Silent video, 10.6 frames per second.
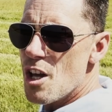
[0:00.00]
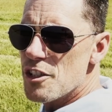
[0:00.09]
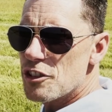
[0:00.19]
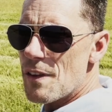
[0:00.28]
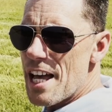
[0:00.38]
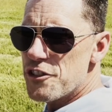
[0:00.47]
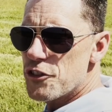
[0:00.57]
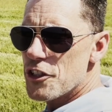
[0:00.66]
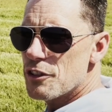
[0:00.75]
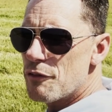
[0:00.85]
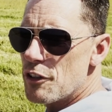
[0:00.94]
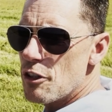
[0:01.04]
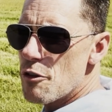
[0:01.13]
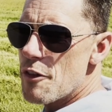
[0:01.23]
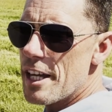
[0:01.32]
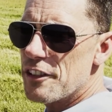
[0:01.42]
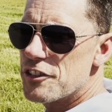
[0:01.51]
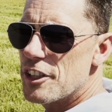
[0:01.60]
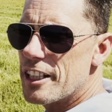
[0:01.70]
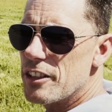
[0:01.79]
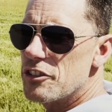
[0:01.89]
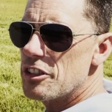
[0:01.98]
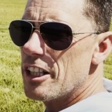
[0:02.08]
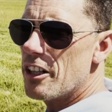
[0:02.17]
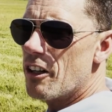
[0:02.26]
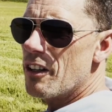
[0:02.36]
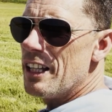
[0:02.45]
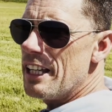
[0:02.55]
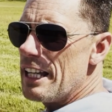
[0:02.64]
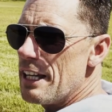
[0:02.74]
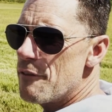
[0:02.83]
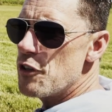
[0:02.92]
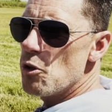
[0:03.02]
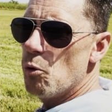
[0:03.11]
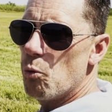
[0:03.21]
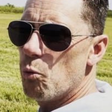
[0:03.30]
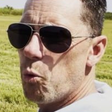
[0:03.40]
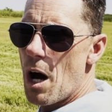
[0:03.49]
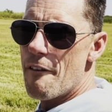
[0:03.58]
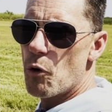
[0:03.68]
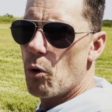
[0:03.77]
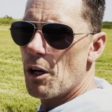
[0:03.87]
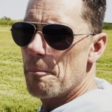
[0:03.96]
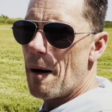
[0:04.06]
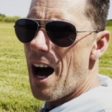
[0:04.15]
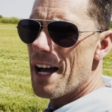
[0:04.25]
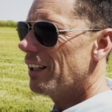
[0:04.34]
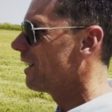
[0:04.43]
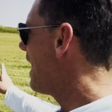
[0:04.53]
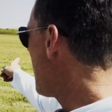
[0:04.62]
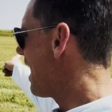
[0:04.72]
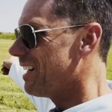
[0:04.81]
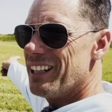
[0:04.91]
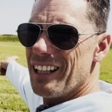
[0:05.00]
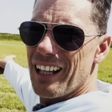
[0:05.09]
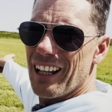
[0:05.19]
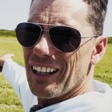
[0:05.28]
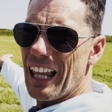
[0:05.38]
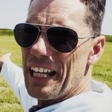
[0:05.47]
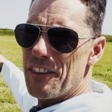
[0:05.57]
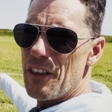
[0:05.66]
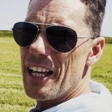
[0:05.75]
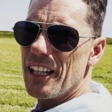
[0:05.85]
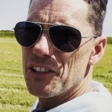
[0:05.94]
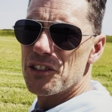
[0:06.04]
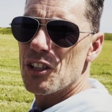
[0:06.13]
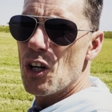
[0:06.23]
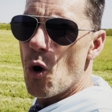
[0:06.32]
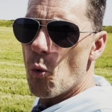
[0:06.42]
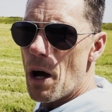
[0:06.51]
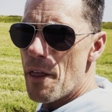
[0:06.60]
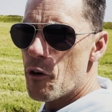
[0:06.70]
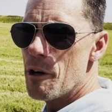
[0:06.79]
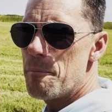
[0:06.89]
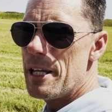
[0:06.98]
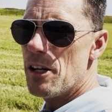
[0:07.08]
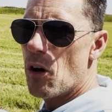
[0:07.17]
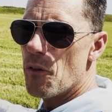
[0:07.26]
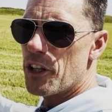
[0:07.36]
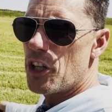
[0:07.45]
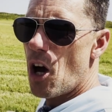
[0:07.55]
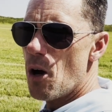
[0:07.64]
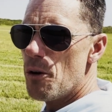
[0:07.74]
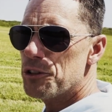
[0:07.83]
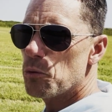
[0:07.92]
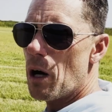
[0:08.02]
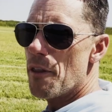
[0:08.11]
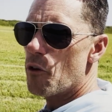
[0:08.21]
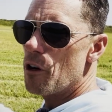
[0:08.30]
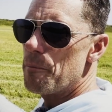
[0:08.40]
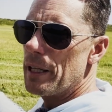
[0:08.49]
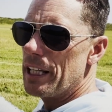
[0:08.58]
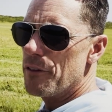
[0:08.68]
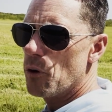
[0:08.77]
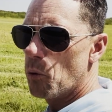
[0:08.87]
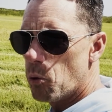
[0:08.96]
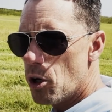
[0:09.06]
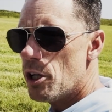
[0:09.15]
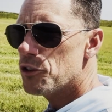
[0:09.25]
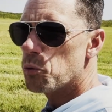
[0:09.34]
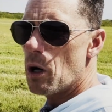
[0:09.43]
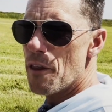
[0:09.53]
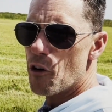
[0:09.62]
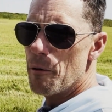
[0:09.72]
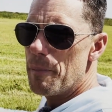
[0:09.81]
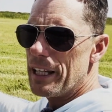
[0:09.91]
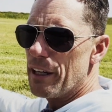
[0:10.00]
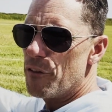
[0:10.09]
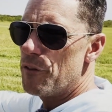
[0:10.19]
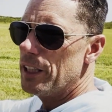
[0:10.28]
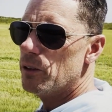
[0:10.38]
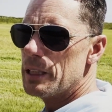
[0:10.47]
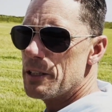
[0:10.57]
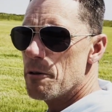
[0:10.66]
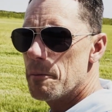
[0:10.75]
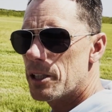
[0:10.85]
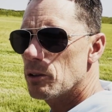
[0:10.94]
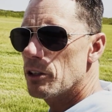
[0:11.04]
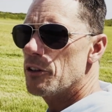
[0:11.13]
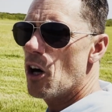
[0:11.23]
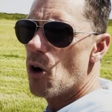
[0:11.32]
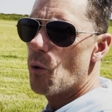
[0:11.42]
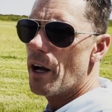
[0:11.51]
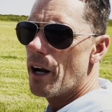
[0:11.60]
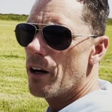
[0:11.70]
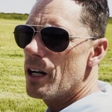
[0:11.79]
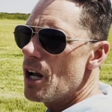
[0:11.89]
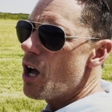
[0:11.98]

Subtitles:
So that's just a few things to consider if you ever want to buy a lot like this. Whether it be on the coast, whether it be in the woods, whether it be a field in the middle of nowhere.